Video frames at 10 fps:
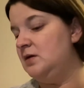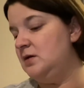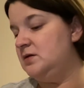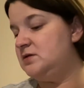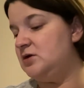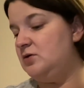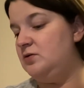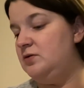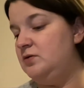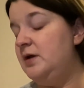So
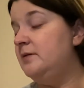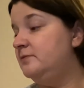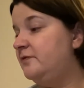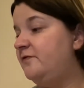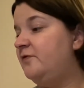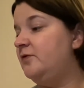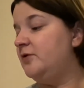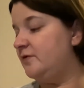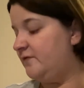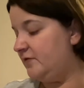yeah,
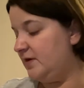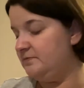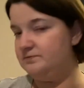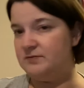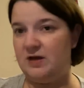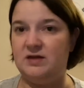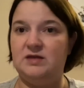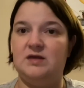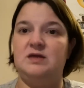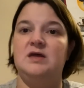for that. And
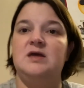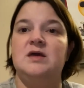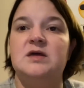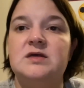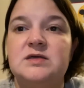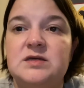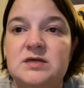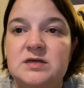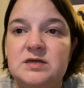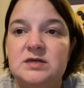then
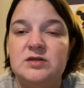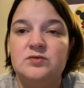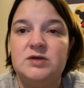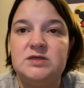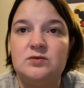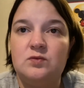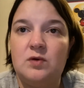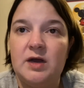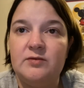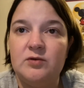the reason
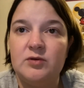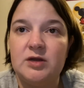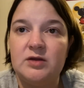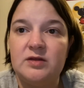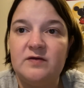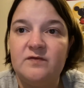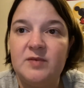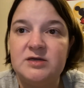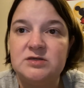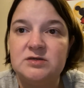why we were working on that for
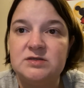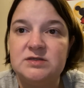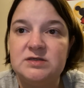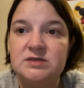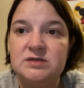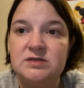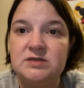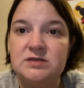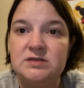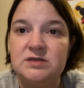Magical
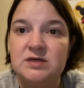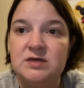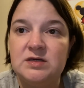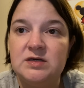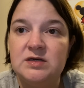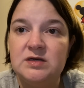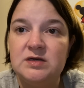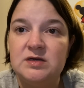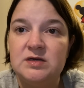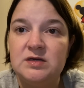Stitches,
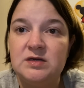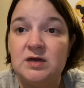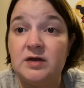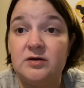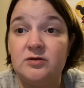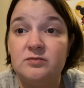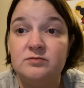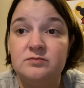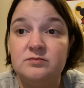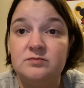I don't know.
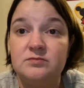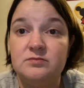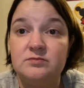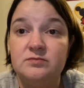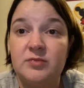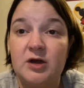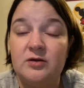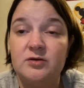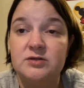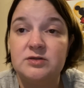
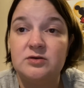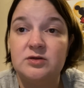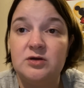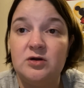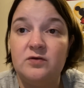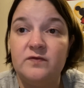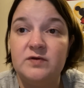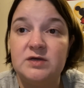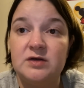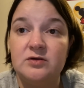Pirates are the
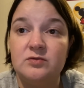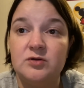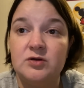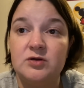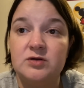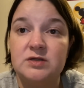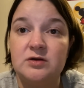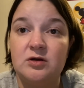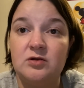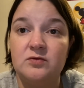overtaker workers. They're
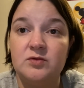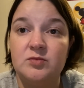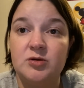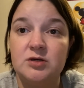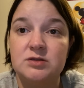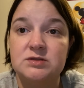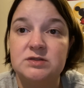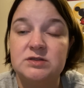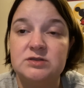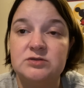all over the park.
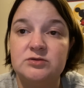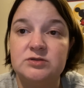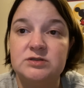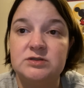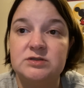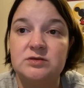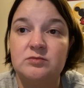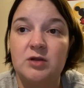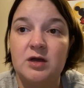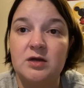Stitch 20 stitches in black.